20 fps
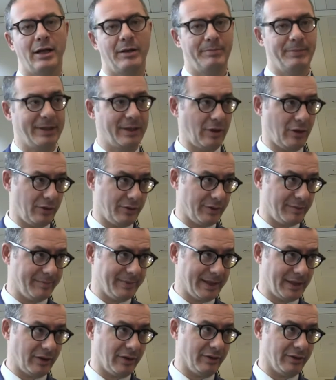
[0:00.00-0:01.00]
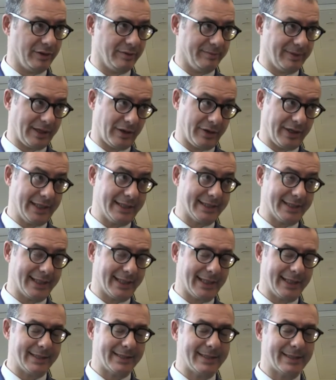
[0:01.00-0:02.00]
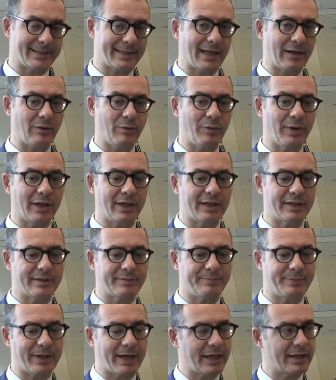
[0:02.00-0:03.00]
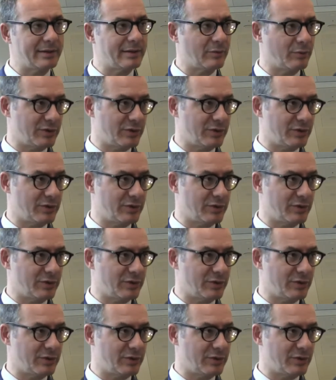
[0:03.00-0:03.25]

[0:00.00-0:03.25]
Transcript: But on internet. The second one is partner